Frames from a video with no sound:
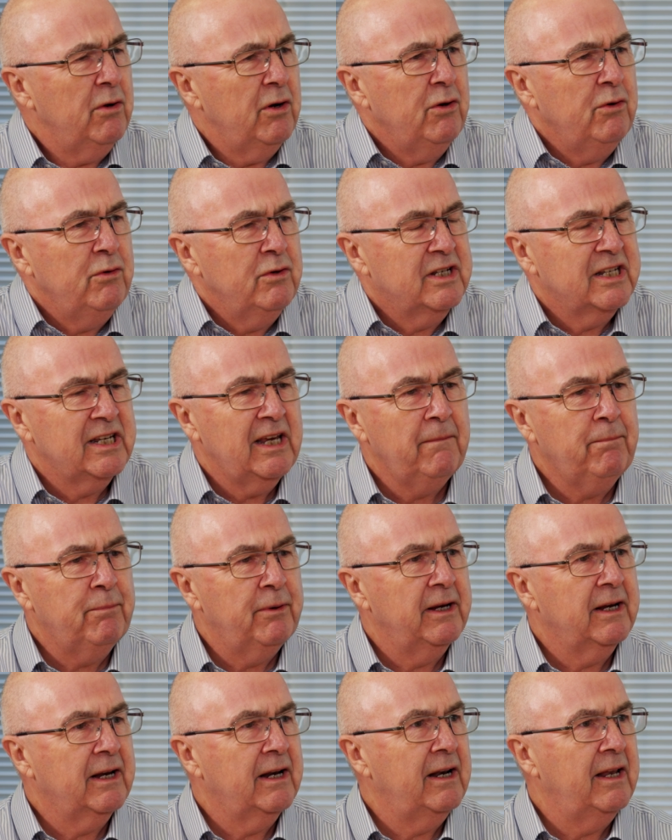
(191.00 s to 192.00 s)
So who
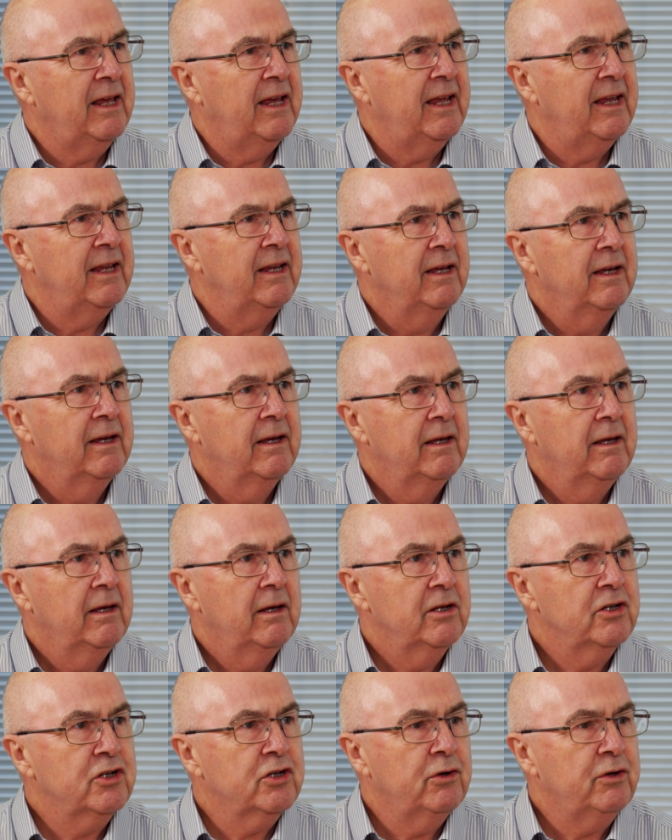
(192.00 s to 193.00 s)
typically
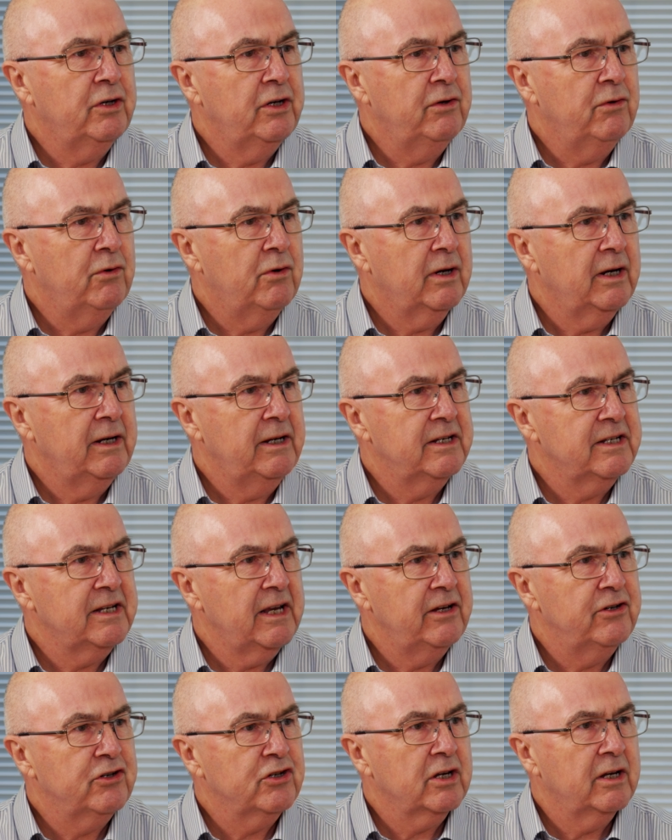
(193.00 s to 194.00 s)
should an
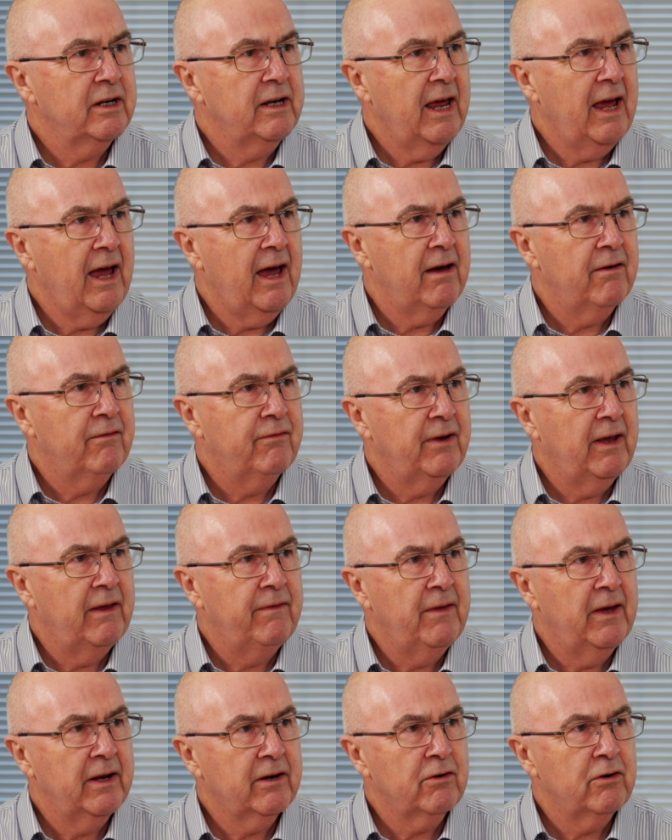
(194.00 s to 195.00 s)
organization have in
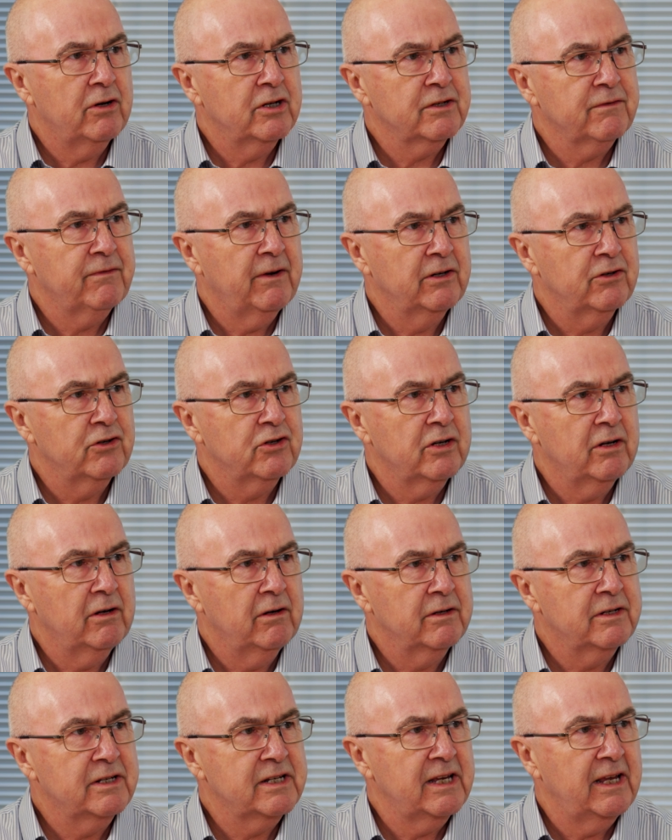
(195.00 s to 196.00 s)
their cross-functional
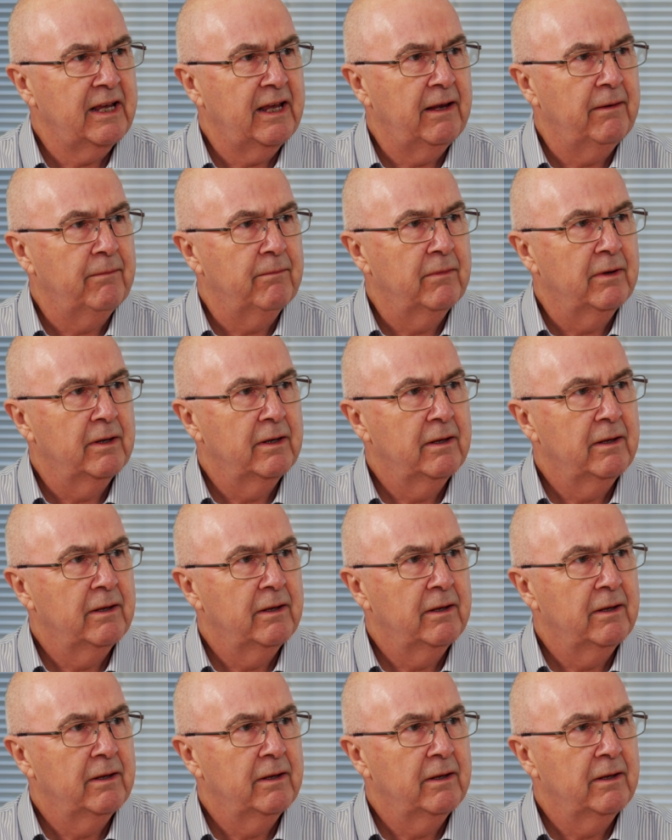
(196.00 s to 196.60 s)
team?